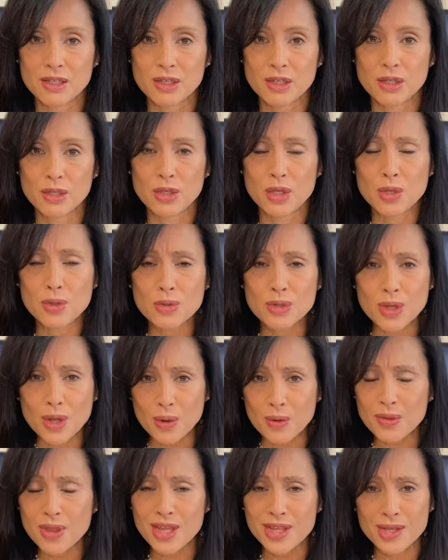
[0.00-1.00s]
You know
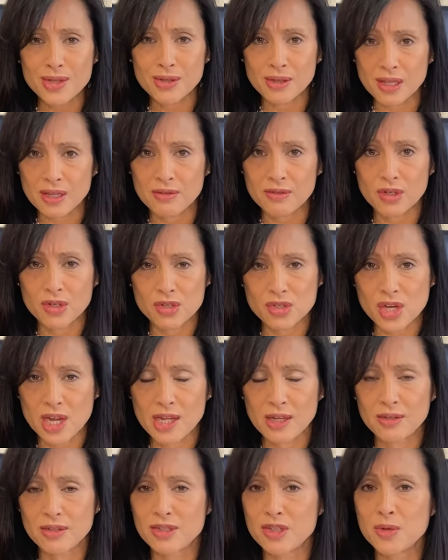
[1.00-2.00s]
that you love your child
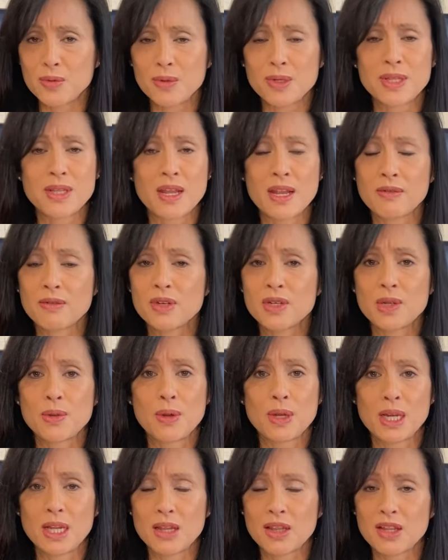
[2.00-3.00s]
and you would never do
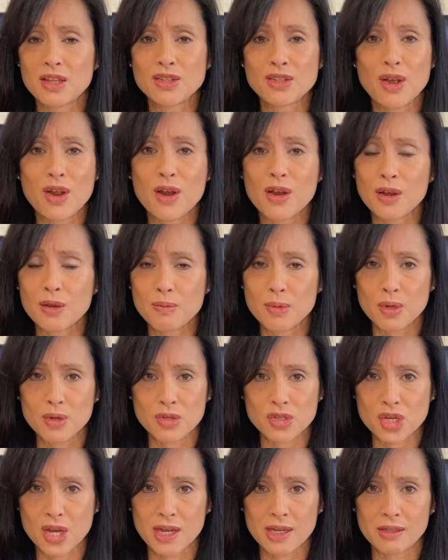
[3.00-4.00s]
anything to harm your
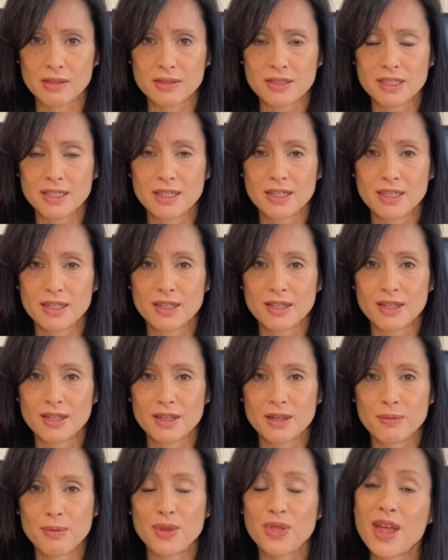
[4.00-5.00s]
child.
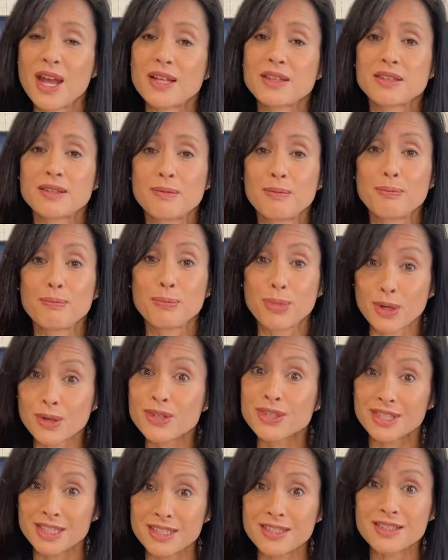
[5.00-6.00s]
But that
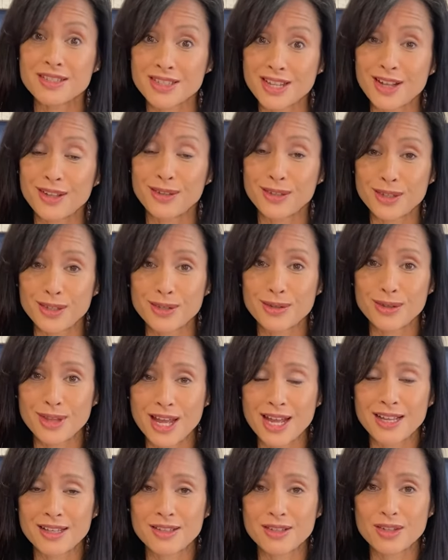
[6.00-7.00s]
person is telling you that
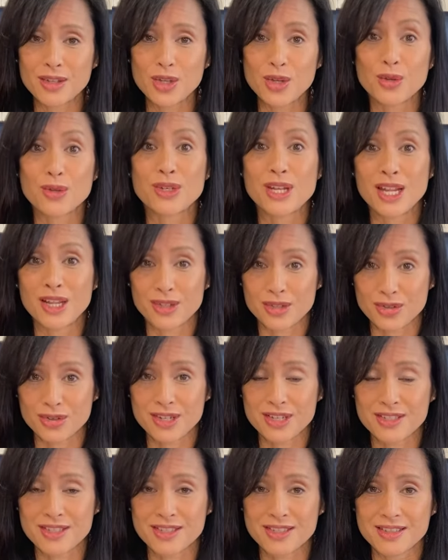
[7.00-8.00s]
you're
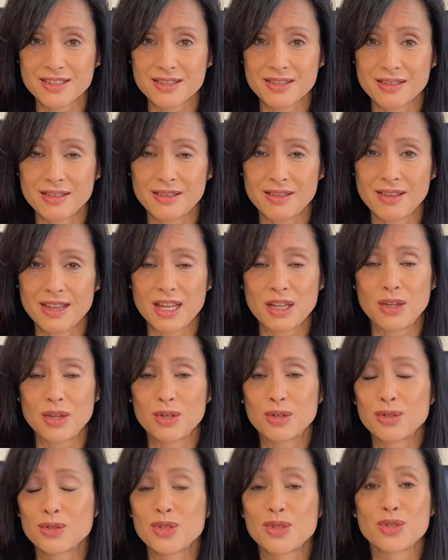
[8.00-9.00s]
dangerous, that you don't
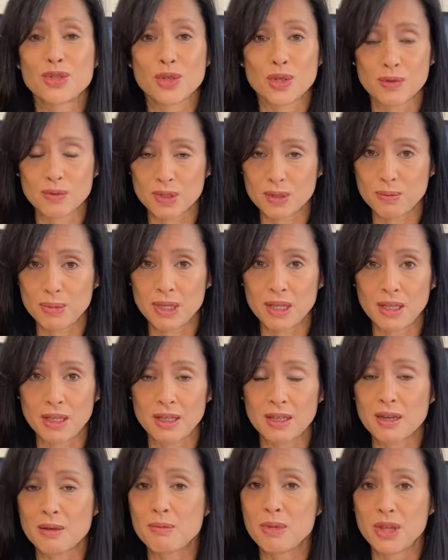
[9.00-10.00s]
deserve to be a
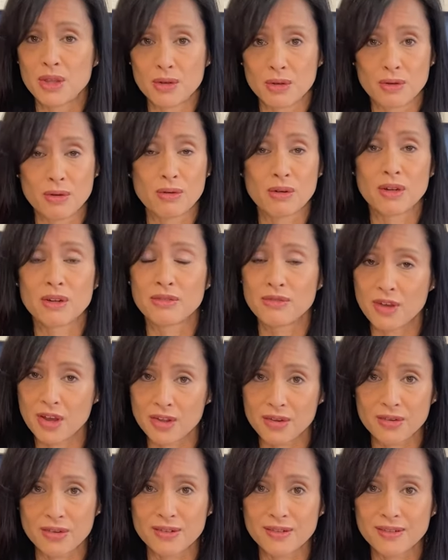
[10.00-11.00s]
mother or a father.